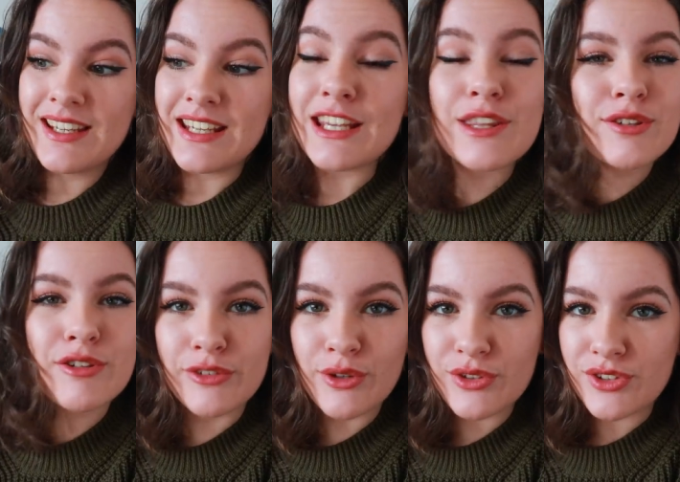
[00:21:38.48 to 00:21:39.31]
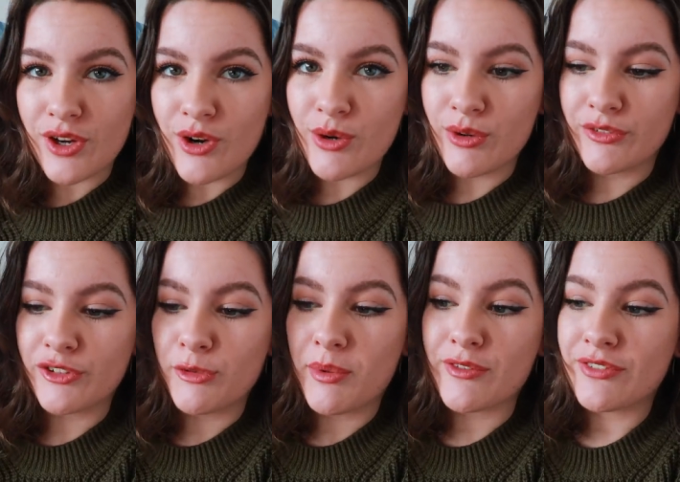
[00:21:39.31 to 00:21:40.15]
either a 4-star or a
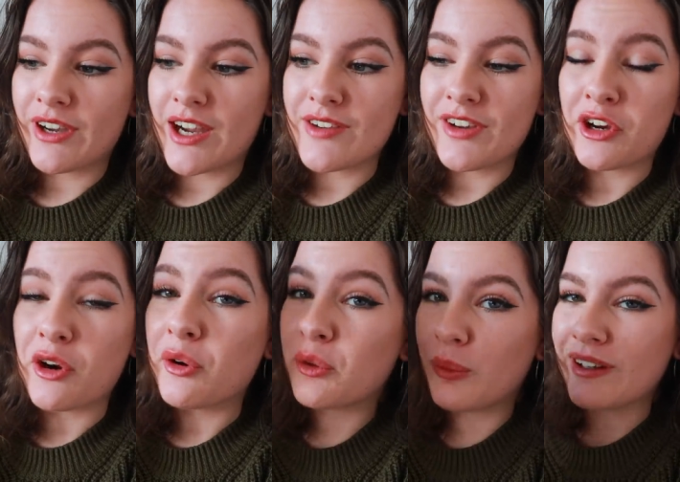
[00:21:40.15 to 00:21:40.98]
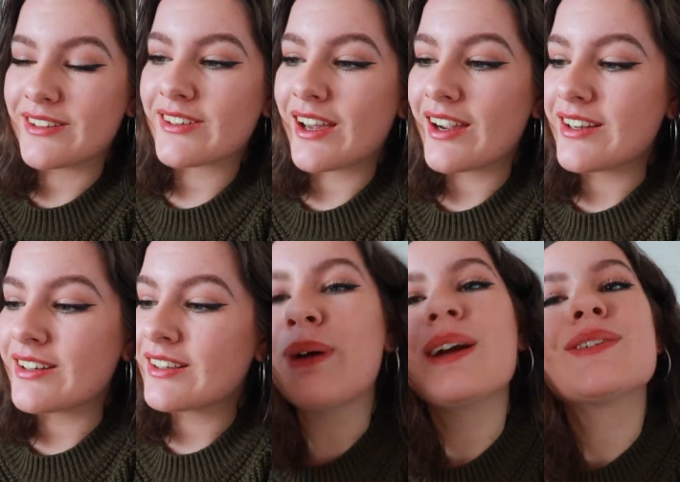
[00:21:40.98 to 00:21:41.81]
4.5, I can't quite decide,
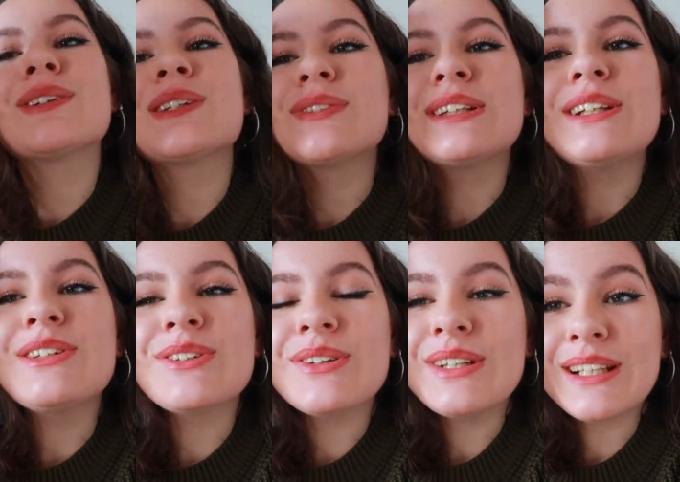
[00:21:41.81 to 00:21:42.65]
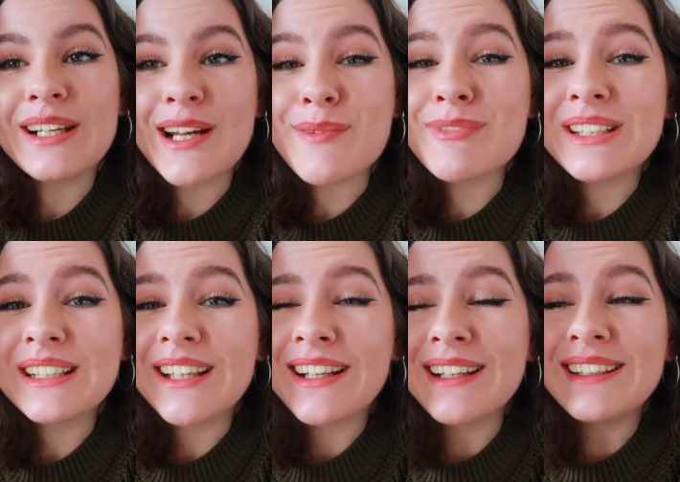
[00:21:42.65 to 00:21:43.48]
but I really, really enjoyed it and I'm really
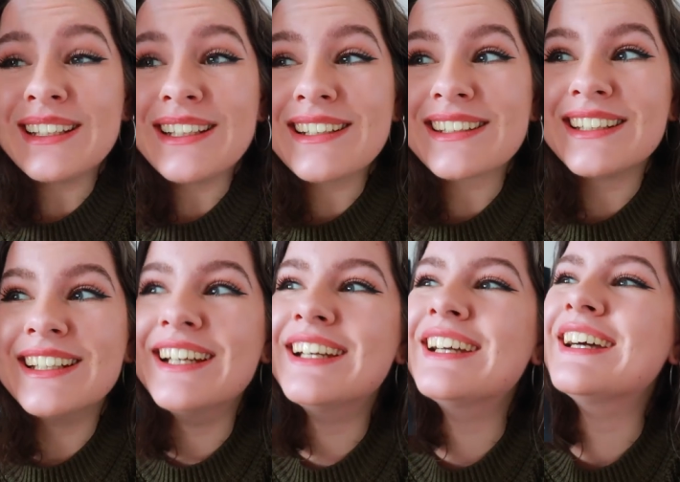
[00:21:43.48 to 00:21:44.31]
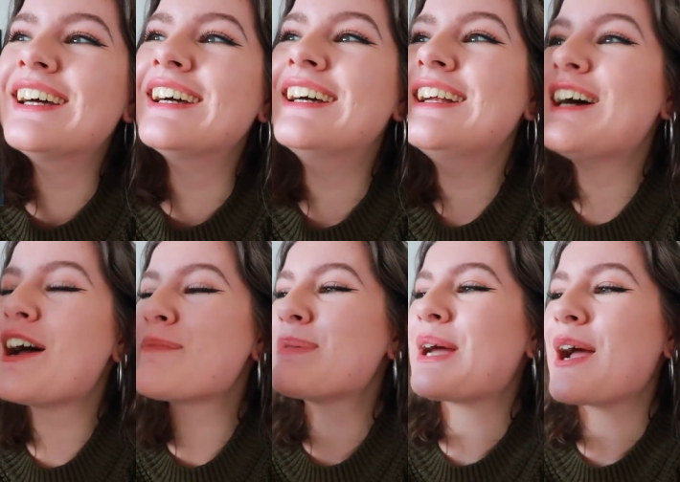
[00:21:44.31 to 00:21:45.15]
glad I did.
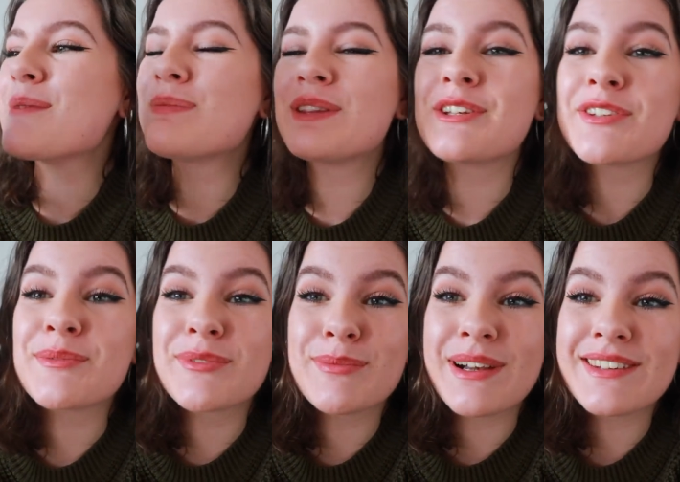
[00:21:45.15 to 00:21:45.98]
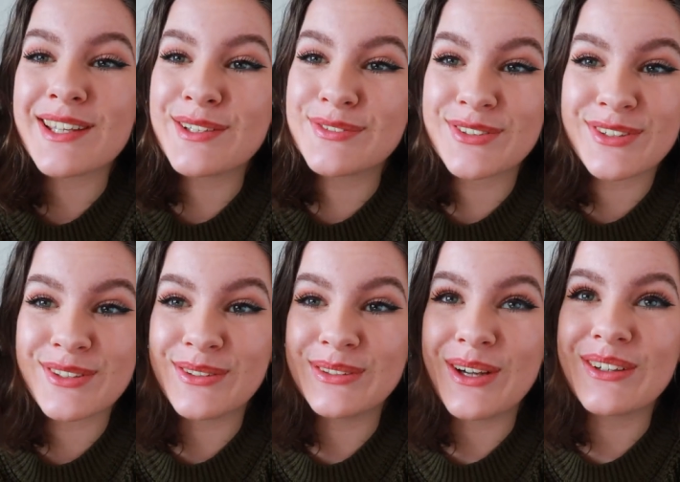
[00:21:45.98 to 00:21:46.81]
I've been hyping this up for myself for
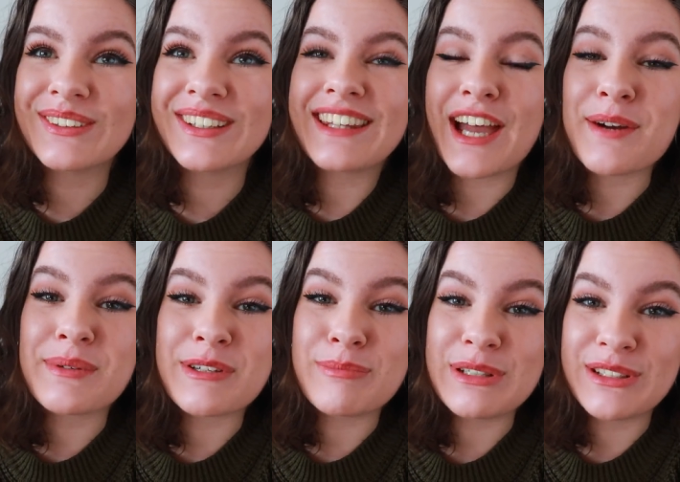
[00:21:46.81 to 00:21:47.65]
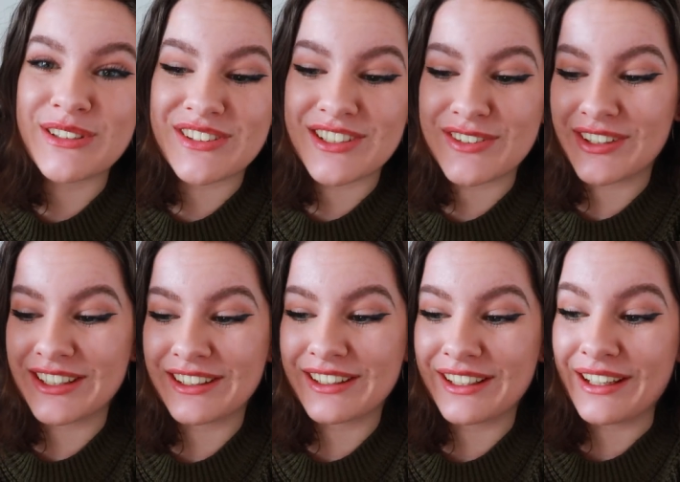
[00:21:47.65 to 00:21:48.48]
so long that I would have been gutted if I
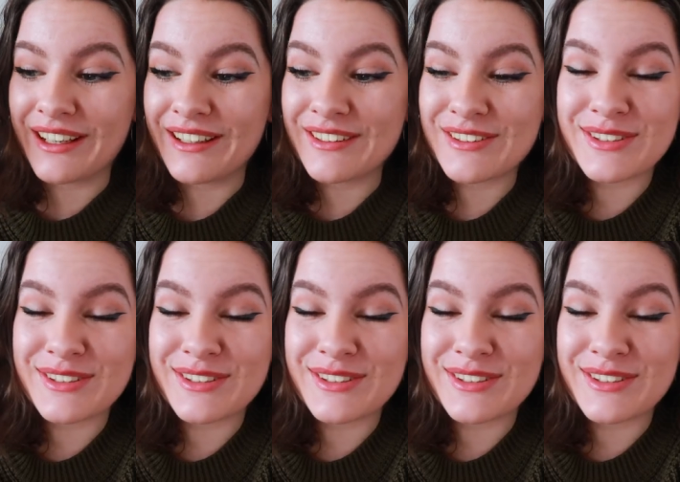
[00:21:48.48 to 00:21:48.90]
didn't like it,